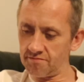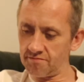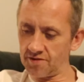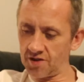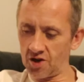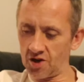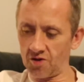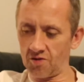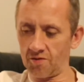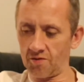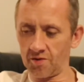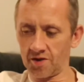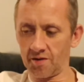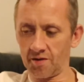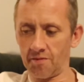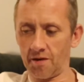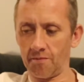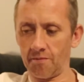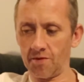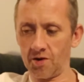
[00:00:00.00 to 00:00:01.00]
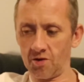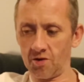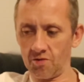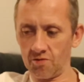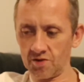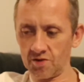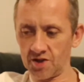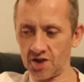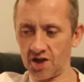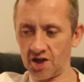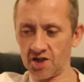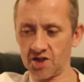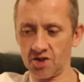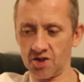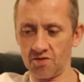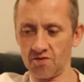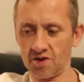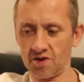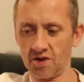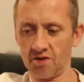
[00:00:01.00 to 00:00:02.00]
no, it will come up loads there,
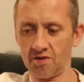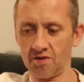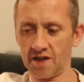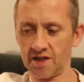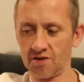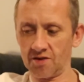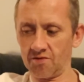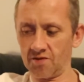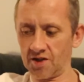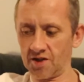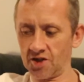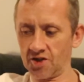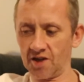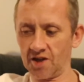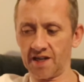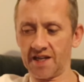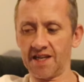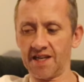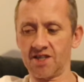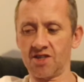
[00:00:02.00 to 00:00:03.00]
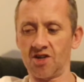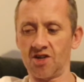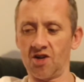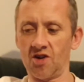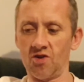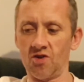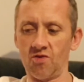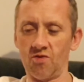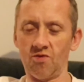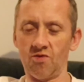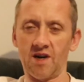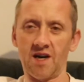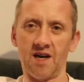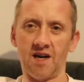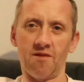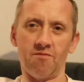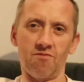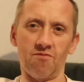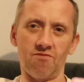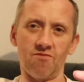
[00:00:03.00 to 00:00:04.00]
so no, I don't want to do it in case they're low,
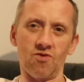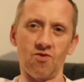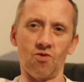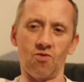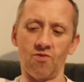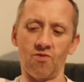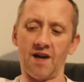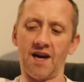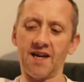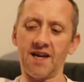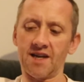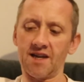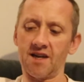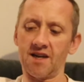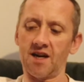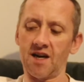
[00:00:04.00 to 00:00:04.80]
um, low rank.